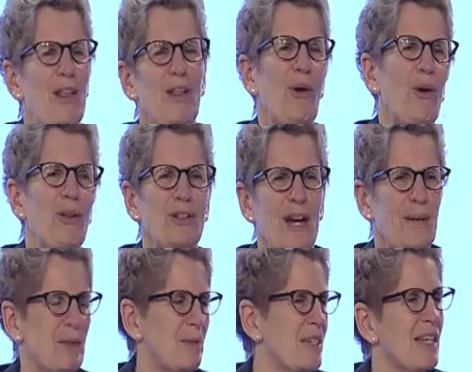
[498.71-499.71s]
the whole
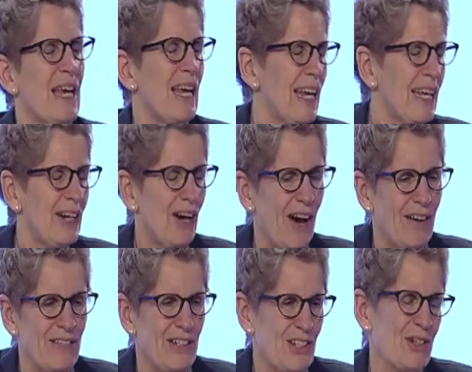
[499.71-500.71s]
time he was in
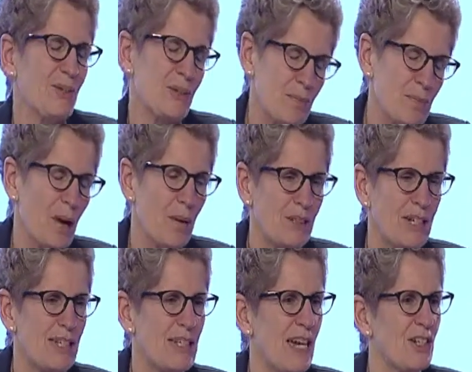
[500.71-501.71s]
office, you know, which is probably an
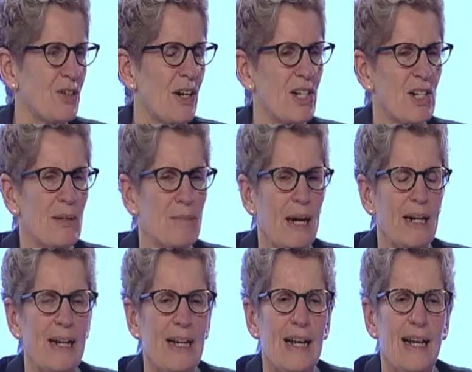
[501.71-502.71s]
exaggeration, but,
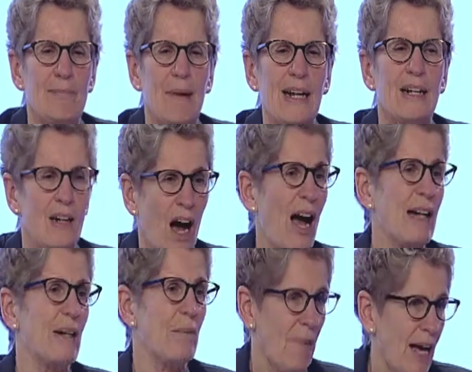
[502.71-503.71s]
but
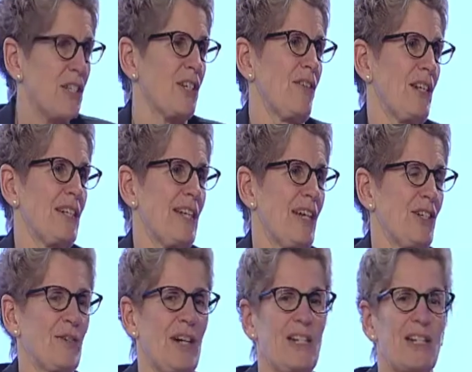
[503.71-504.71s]
not much of an
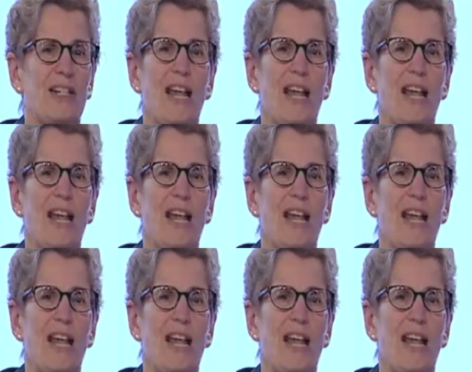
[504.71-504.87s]
exaggeration.